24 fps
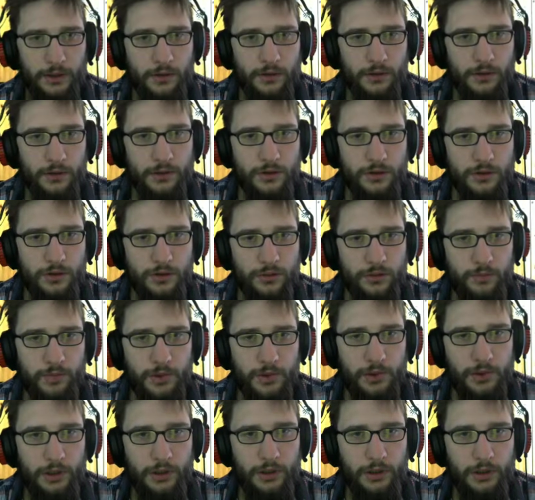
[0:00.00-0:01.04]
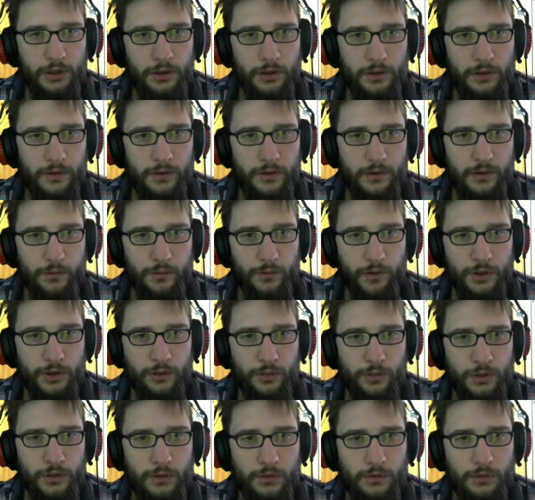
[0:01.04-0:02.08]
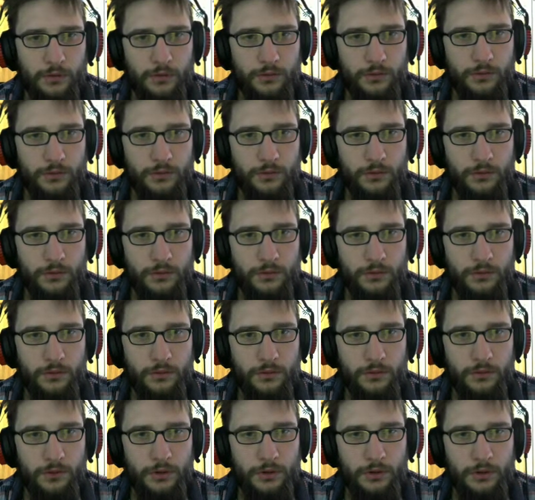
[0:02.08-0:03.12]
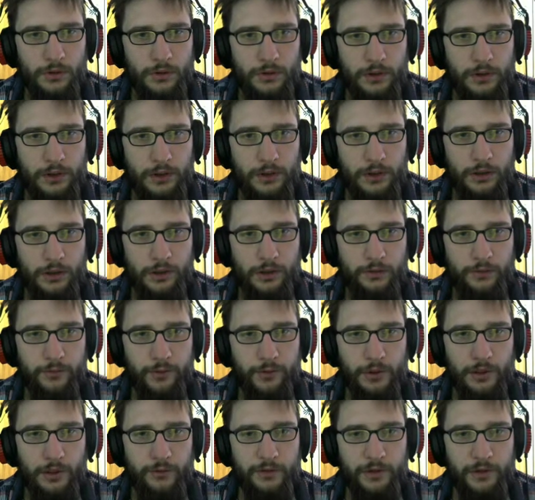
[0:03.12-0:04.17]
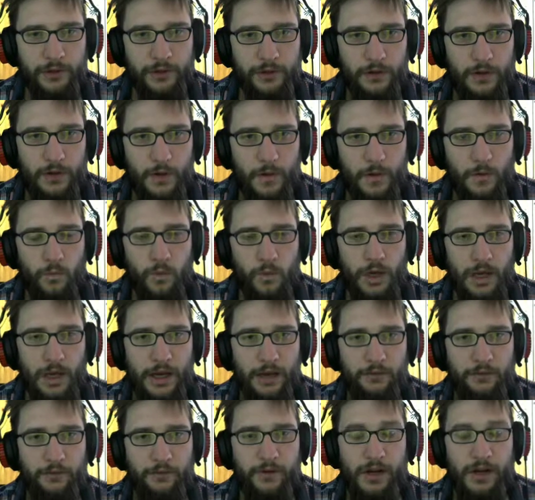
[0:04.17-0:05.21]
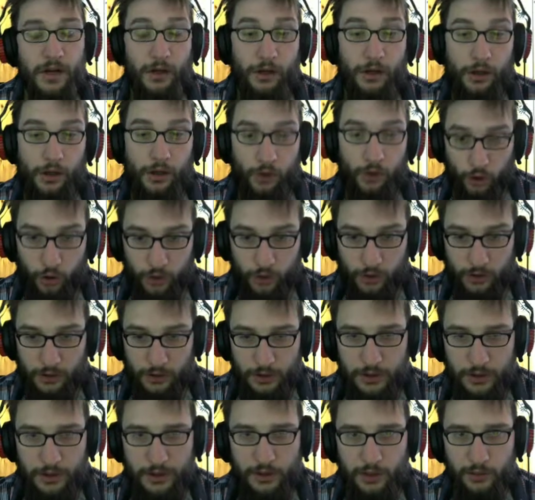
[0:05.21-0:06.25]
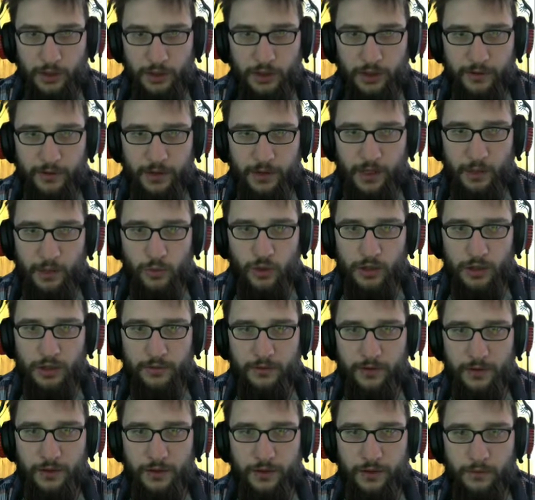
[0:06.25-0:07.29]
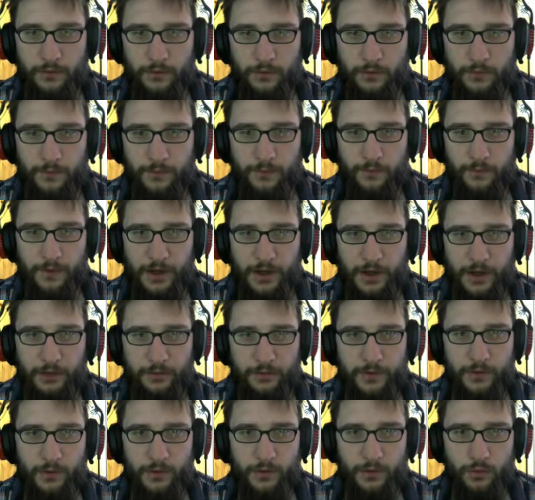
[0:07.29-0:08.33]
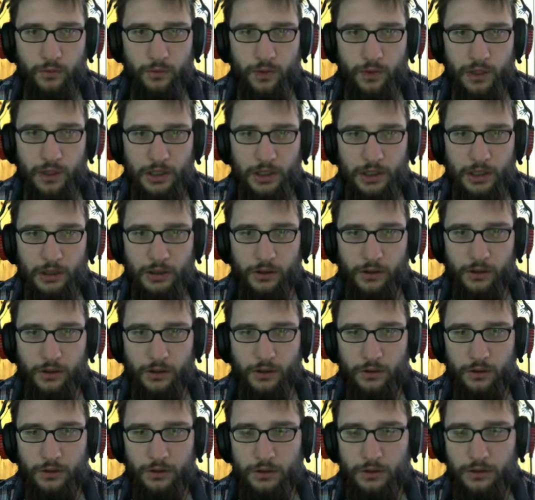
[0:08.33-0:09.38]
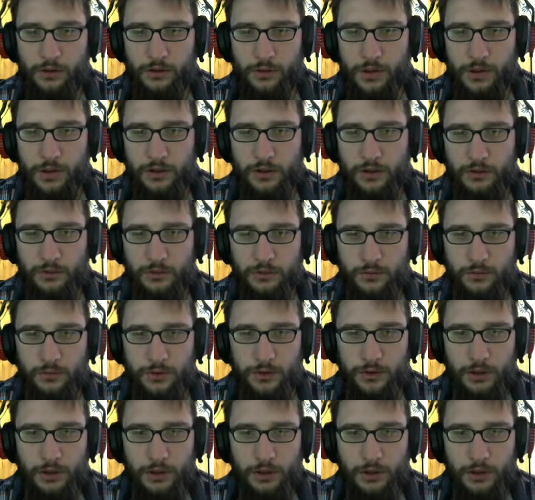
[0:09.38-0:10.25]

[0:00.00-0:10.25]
Should be somewhere around here. Have we leveled? We have not. We have an armor level of five, so we are not going to